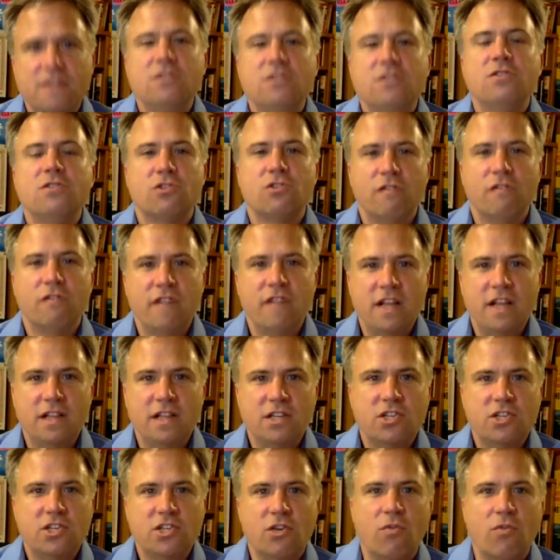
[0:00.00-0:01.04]

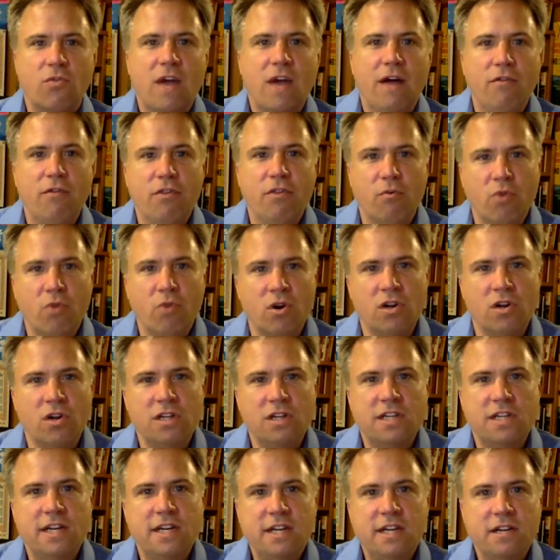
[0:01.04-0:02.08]
surveillance around the
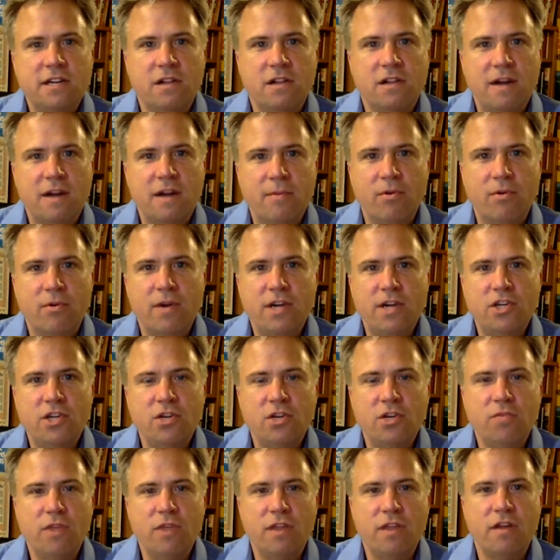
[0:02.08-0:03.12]
world and in
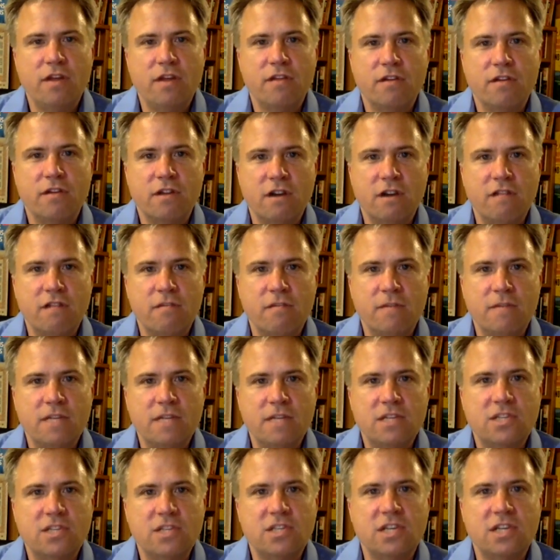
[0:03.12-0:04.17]
collaboration with other
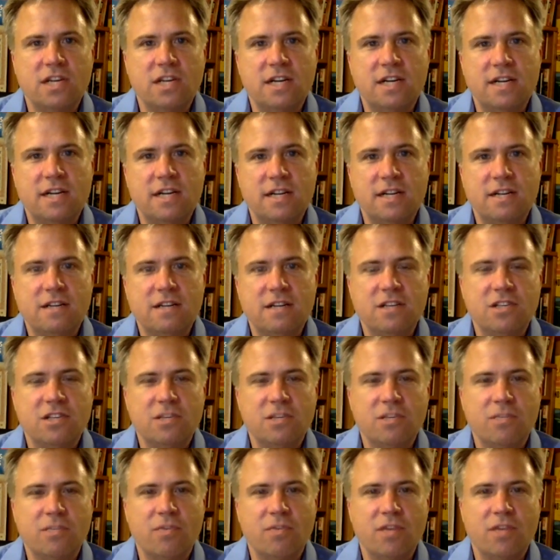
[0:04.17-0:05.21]
governments,
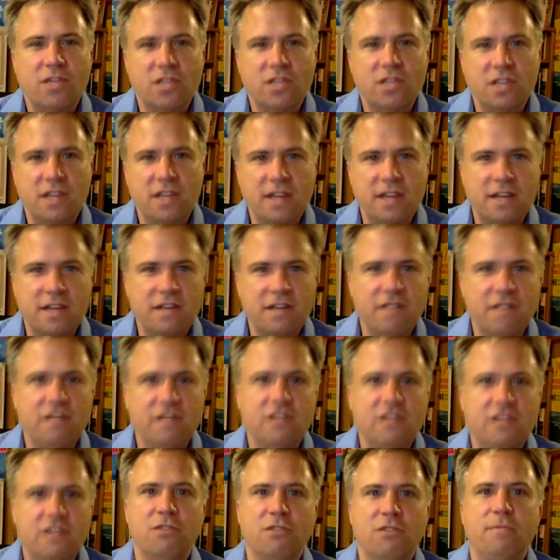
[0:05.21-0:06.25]
suppressing
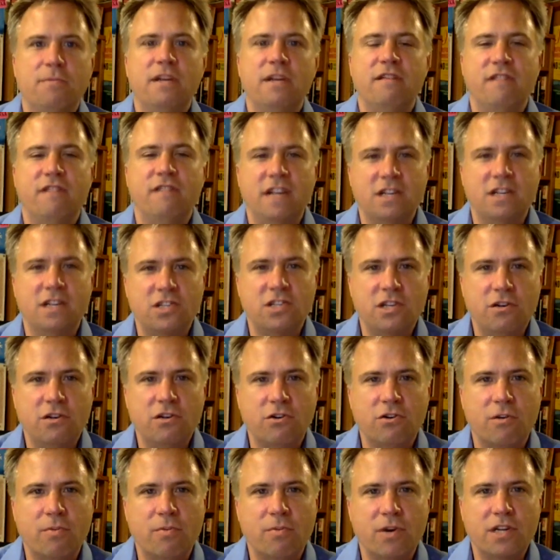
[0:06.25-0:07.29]
activism, advancing
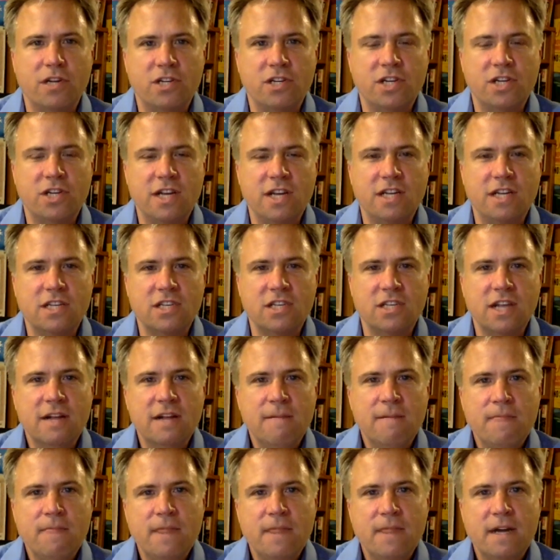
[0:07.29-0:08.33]
corporate agendas,
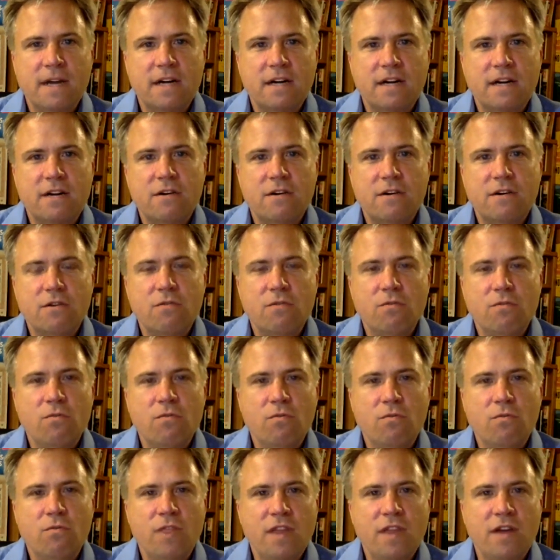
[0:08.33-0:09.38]

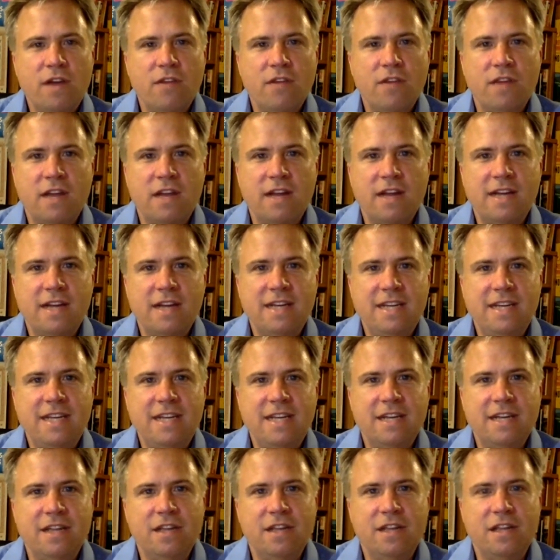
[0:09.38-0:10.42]
without that
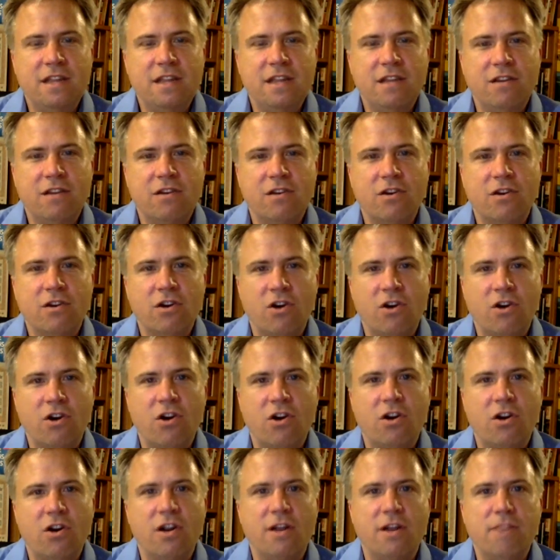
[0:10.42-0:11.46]
idea that there
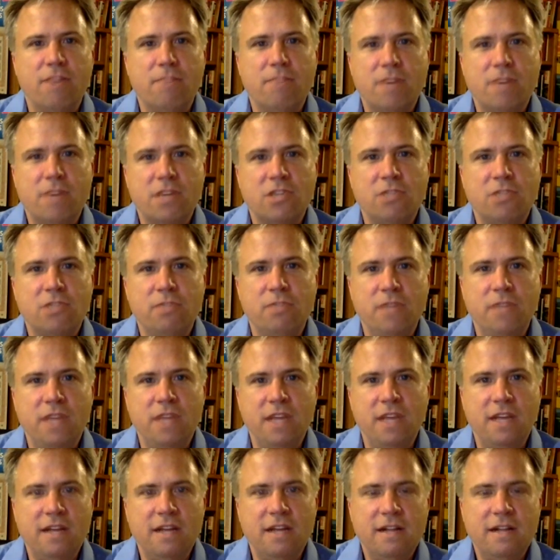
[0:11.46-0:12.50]
are and must
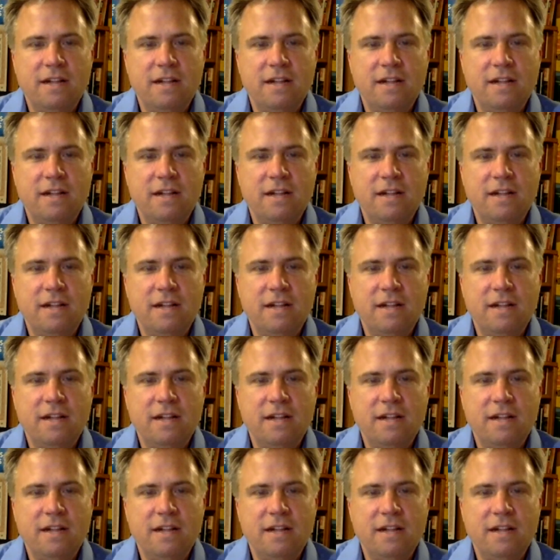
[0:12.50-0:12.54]
be